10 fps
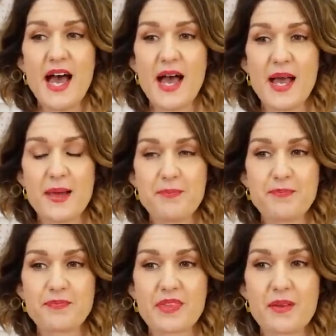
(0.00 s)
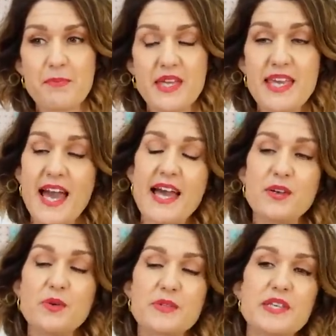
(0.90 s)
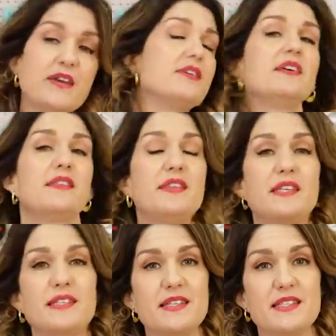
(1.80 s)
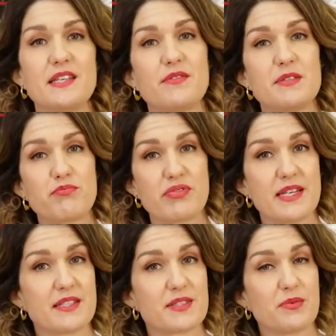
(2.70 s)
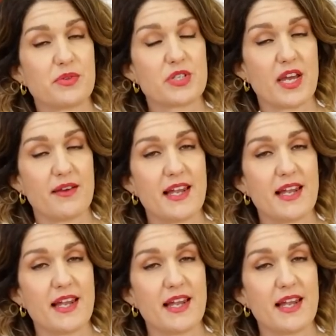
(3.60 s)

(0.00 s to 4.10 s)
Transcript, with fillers: Um, but yeah, and also the other thing to consider is prints will show